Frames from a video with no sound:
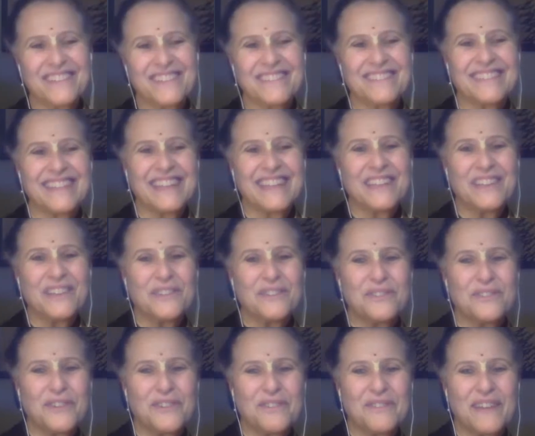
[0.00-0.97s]
you. Thank you
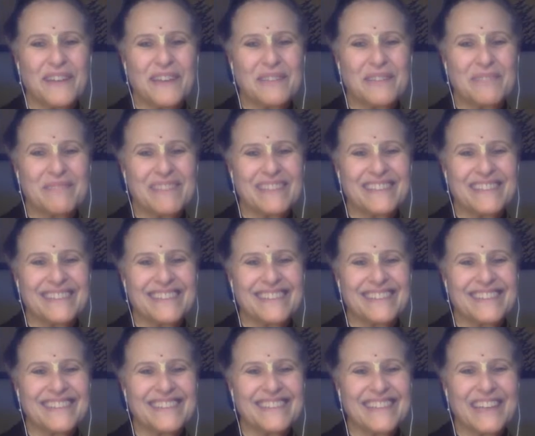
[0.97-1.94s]
for inviting me.
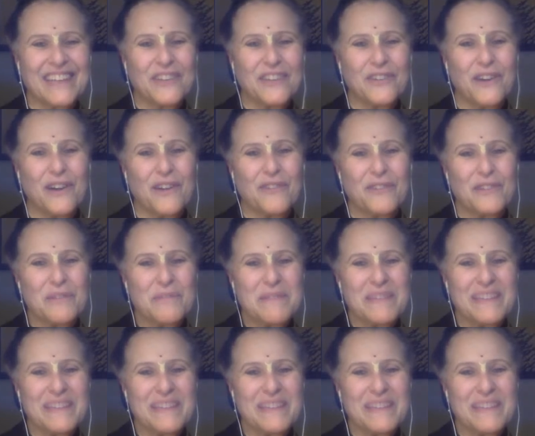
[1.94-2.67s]
Thank you all for